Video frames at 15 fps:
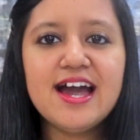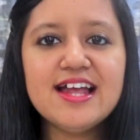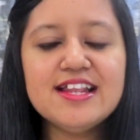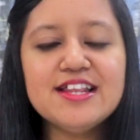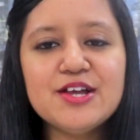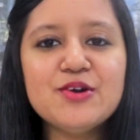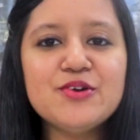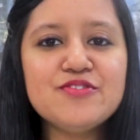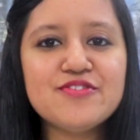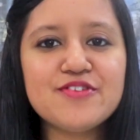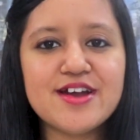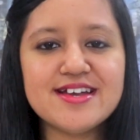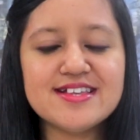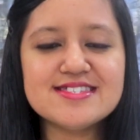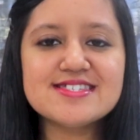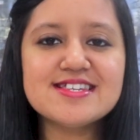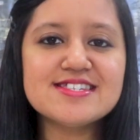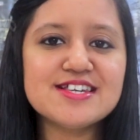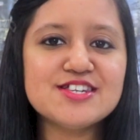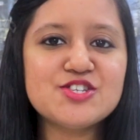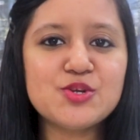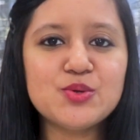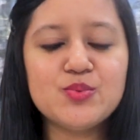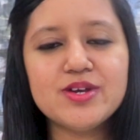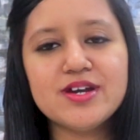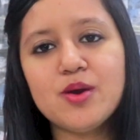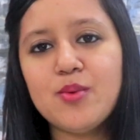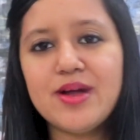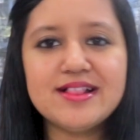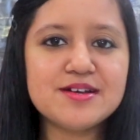Hello friends, this is Dhruvi.
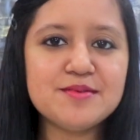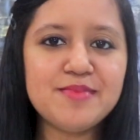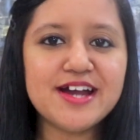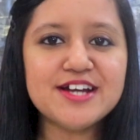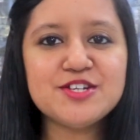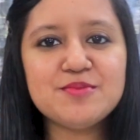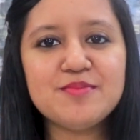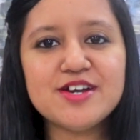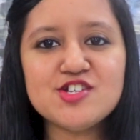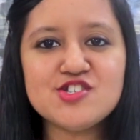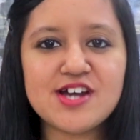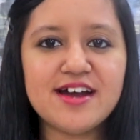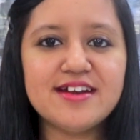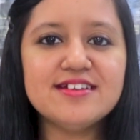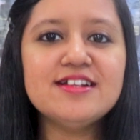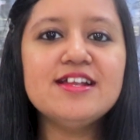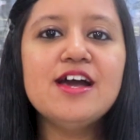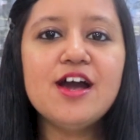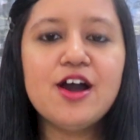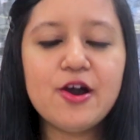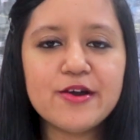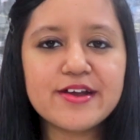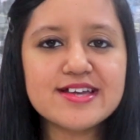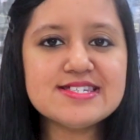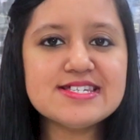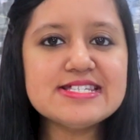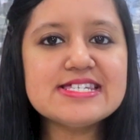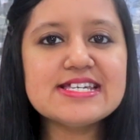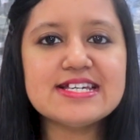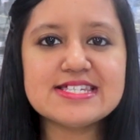Welcome back to my channel. Okay,
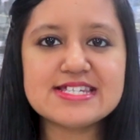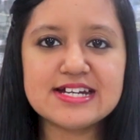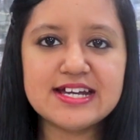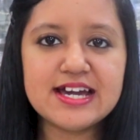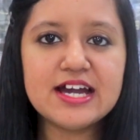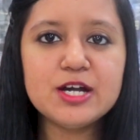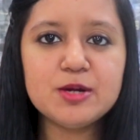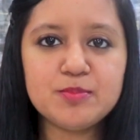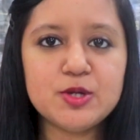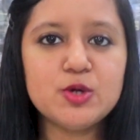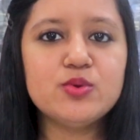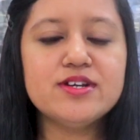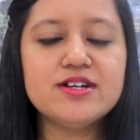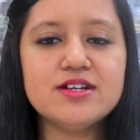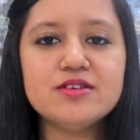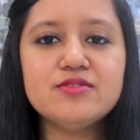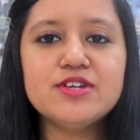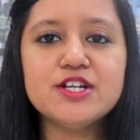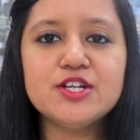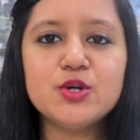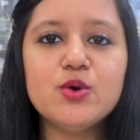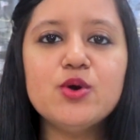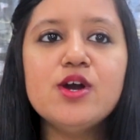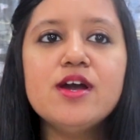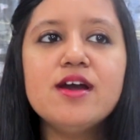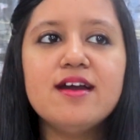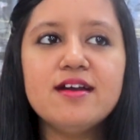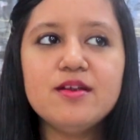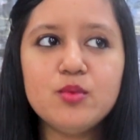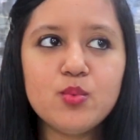since yesterday I uploaded a video
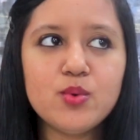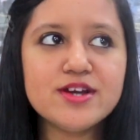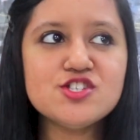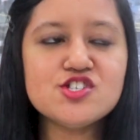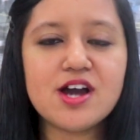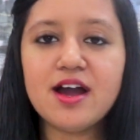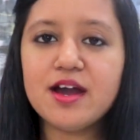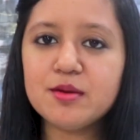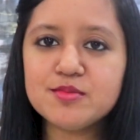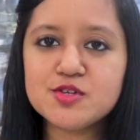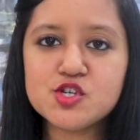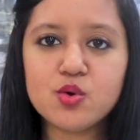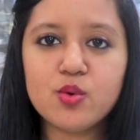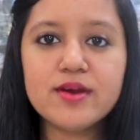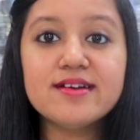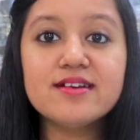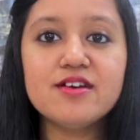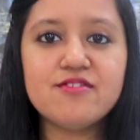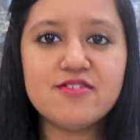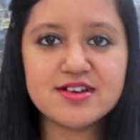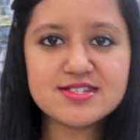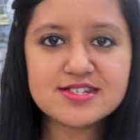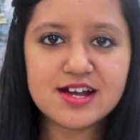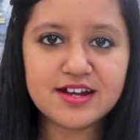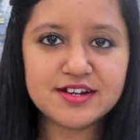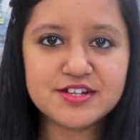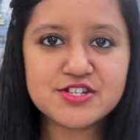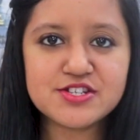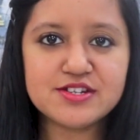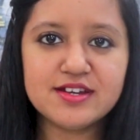in which I am showing reverse
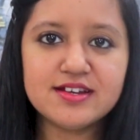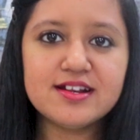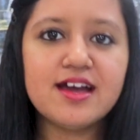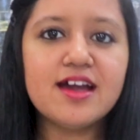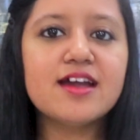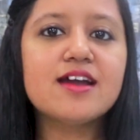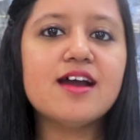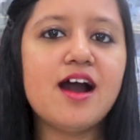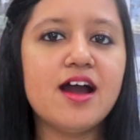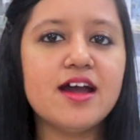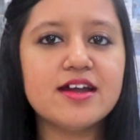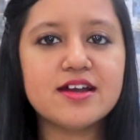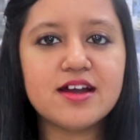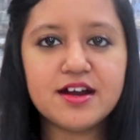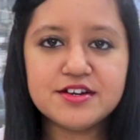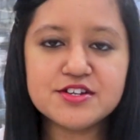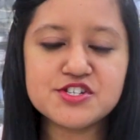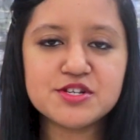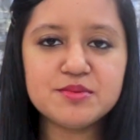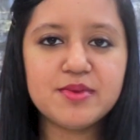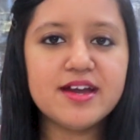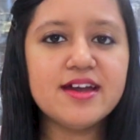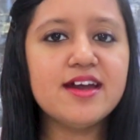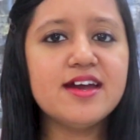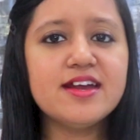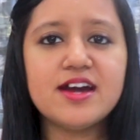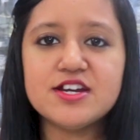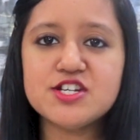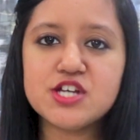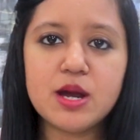conditioning, like I condition my
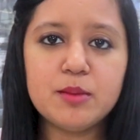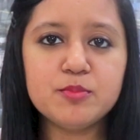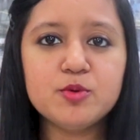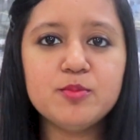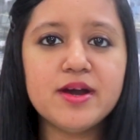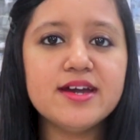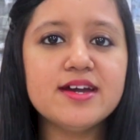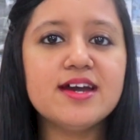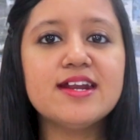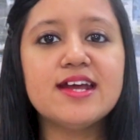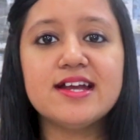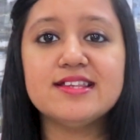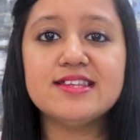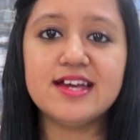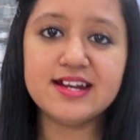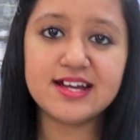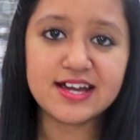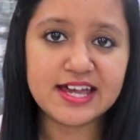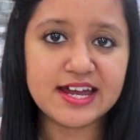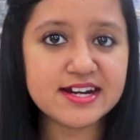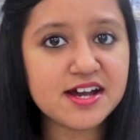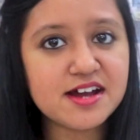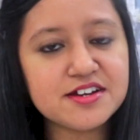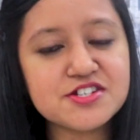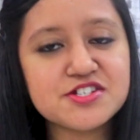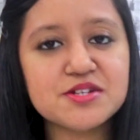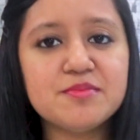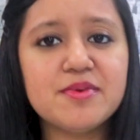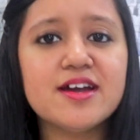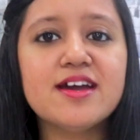hair, I shampoo my hair and then again
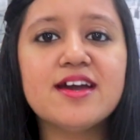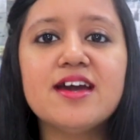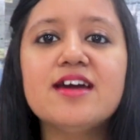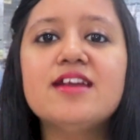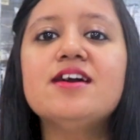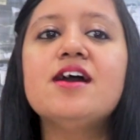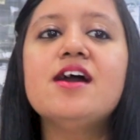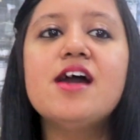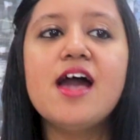condition my hair,